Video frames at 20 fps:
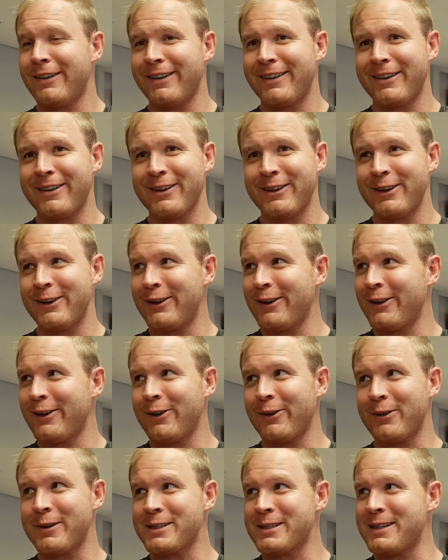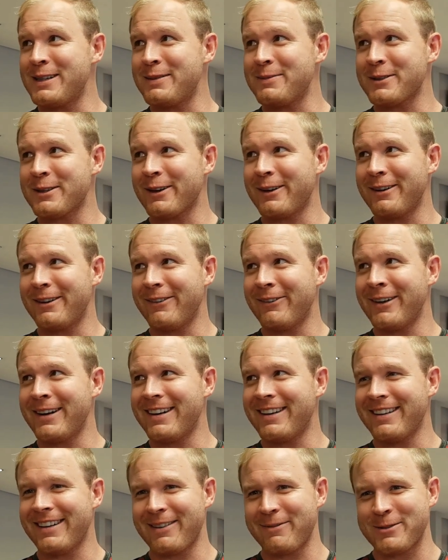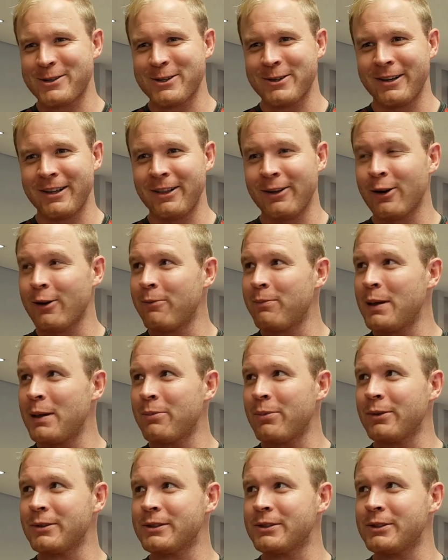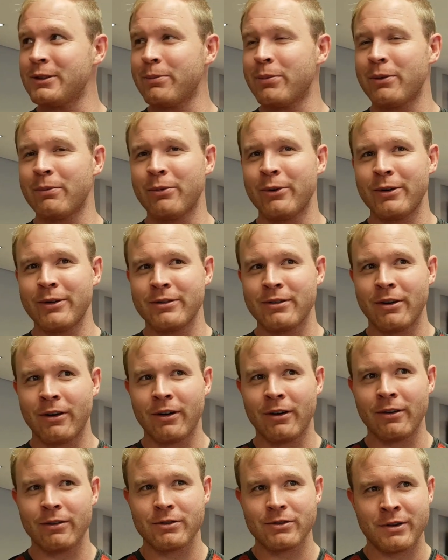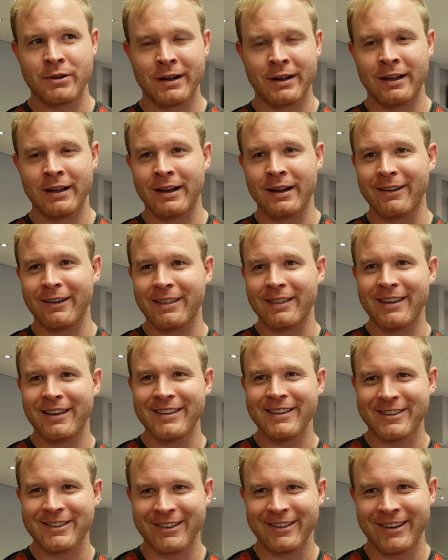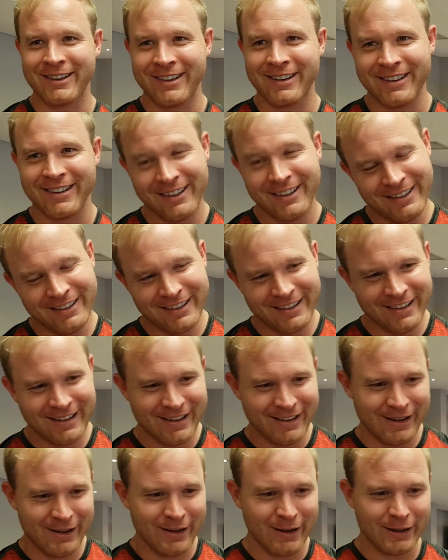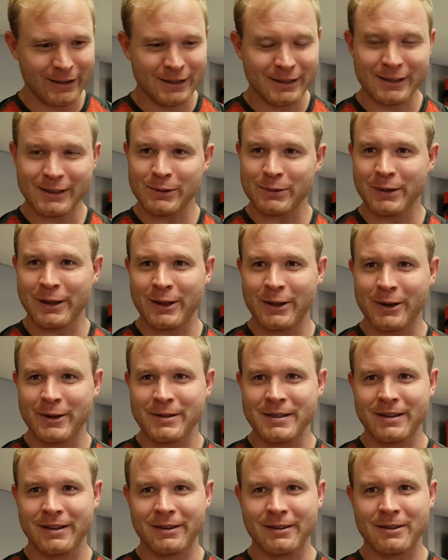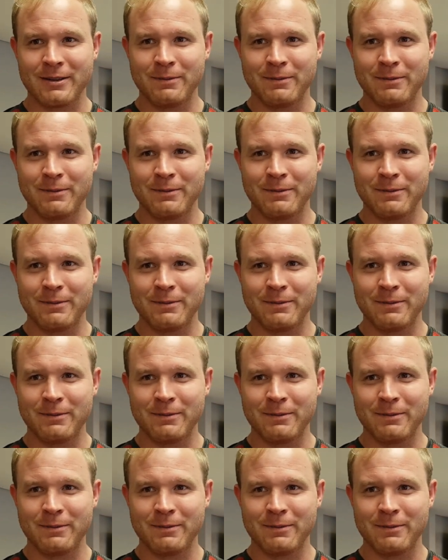you don't know which team's going to win. I'm sure a lot of people's Super Brews are struggling out there, so yeah, it's just one of those things.